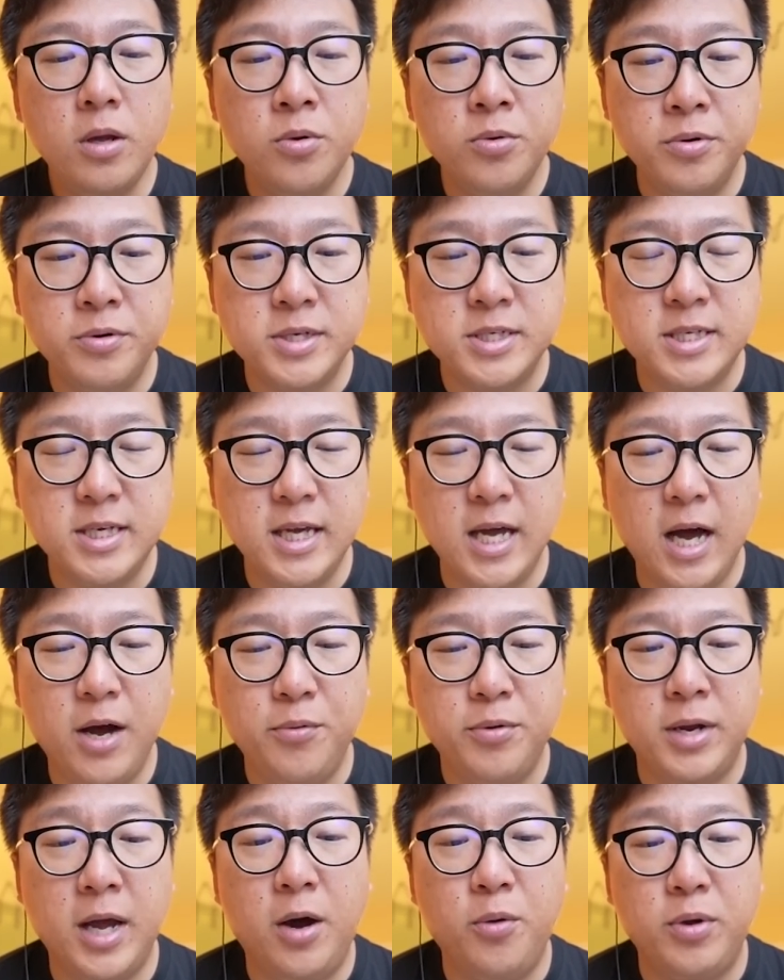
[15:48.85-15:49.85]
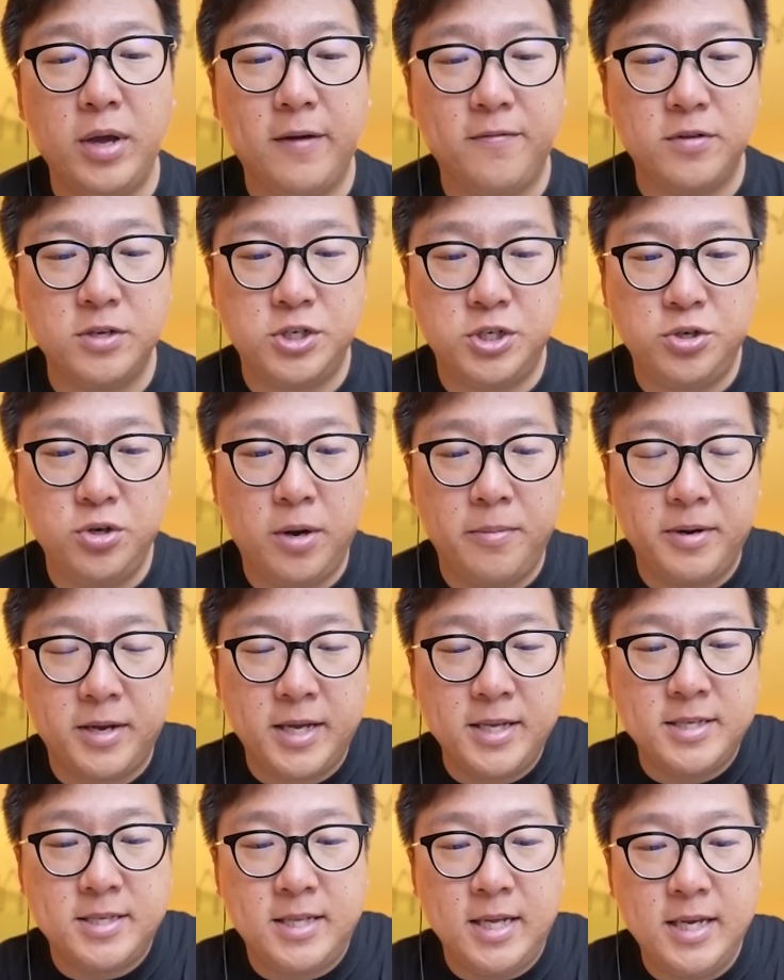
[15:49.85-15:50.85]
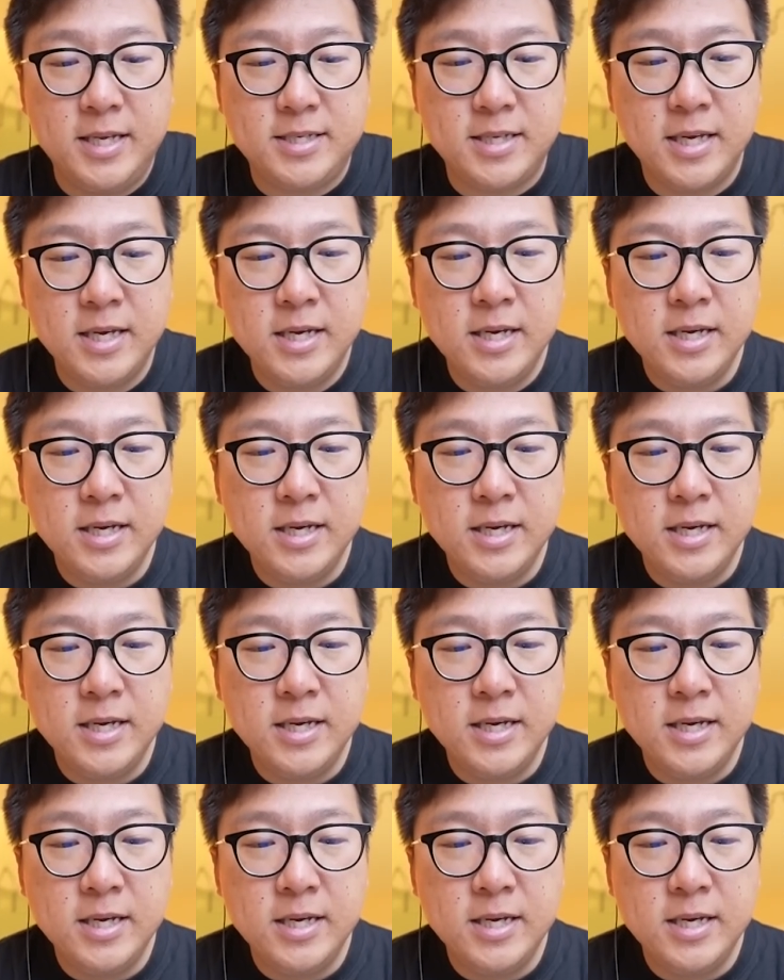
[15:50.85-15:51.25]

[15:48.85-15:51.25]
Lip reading: We will see how. Now we have to shield up against this.